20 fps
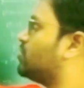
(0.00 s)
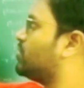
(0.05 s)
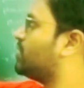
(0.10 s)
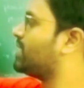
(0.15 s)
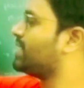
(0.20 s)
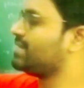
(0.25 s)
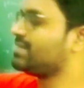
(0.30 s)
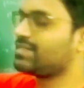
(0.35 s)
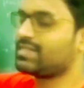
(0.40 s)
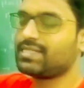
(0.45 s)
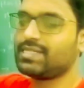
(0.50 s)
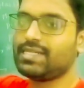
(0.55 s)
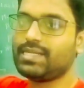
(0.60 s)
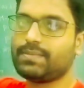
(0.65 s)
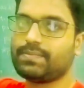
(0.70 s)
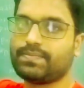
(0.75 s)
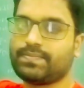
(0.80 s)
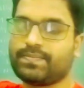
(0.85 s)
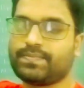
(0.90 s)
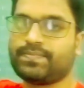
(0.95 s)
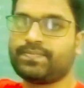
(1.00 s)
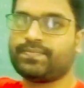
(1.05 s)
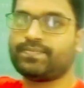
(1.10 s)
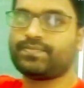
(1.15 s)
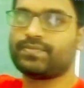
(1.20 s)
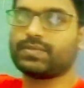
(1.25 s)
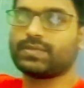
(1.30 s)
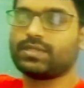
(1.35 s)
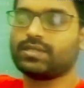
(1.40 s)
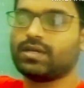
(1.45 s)
So you can see
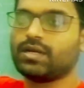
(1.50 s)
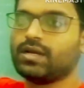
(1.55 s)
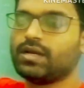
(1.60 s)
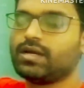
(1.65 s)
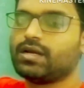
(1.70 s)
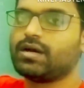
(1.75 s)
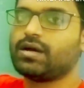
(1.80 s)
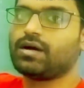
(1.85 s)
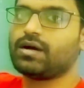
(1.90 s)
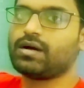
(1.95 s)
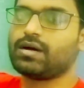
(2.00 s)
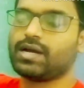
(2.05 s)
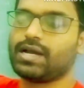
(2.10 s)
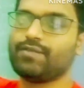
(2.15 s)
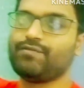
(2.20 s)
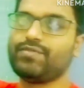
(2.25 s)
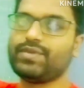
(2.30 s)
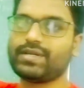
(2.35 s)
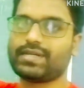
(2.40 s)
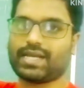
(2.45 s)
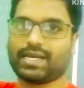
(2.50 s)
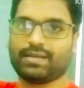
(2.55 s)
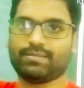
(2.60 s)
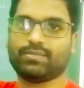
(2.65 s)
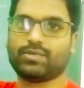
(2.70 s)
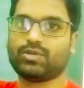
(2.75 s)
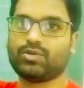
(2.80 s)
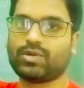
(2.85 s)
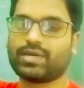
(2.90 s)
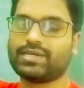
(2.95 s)
every
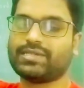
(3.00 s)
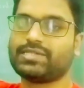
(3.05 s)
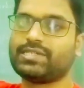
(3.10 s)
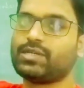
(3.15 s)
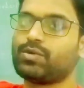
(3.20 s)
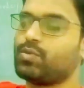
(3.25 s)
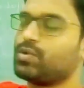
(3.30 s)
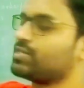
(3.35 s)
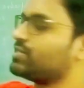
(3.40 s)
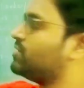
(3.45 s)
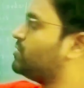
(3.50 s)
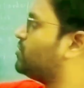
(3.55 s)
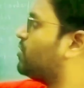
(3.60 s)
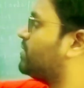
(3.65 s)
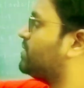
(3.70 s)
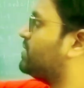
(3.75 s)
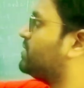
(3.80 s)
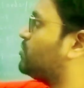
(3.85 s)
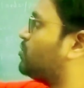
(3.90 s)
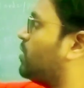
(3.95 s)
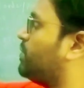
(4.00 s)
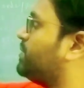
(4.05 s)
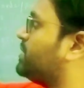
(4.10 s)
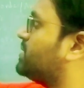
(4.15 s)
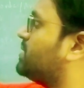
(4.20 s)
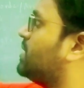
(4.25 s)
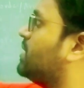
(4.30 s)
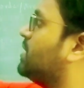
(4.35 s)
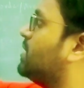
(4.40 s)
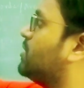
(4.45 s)
time you can see questions on these
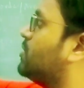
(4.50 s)
topics.